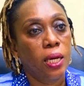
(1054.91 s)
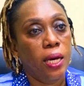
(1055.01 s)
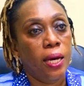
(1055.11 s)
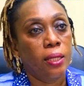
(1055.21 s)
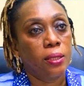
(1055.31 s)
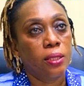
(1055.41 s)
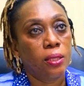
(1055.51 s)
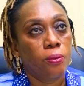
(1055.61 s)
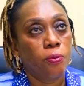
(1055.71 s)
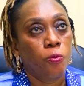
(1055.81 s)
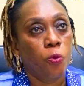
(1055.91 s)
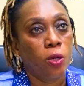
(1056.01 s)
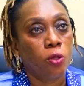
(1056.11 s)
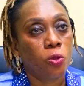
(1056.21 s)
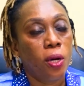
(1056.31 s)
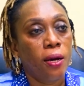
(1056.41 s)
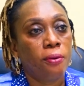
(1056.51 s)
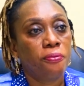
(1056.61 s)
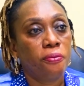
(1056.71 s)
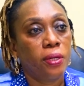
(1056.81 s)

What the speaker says: And we also have